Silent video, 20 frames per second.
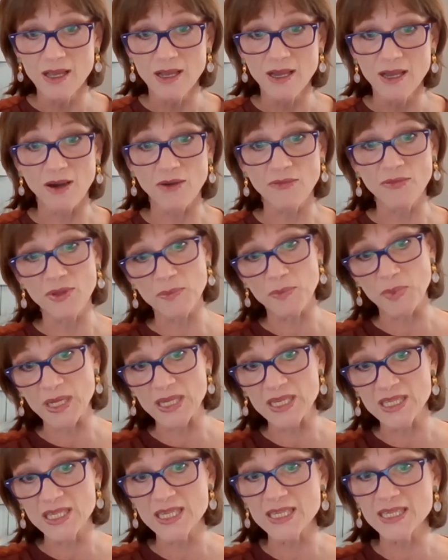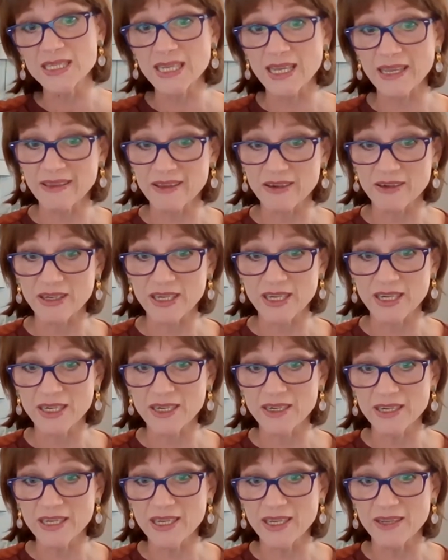of the patients and their
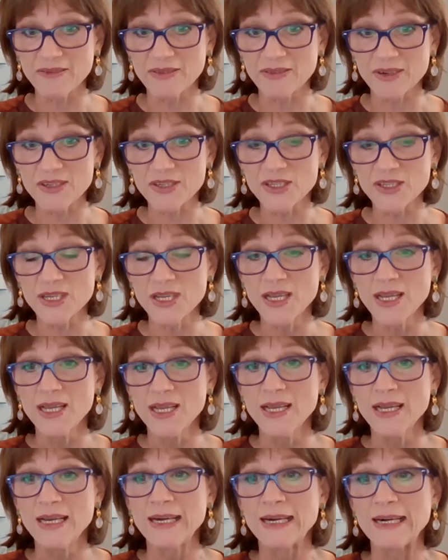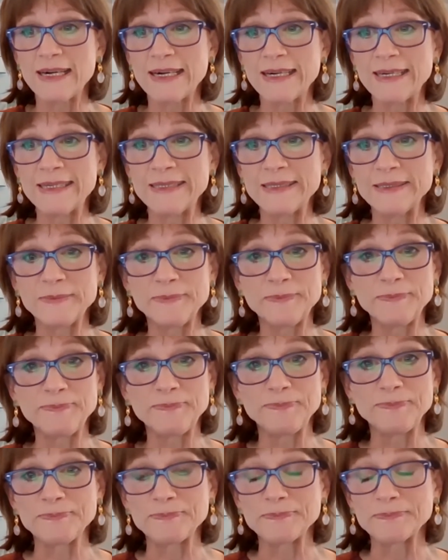caregivers.
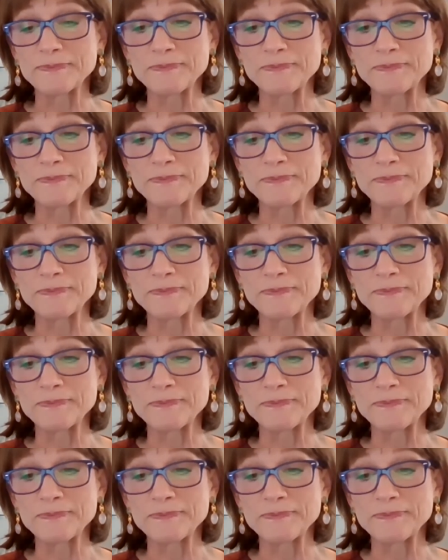And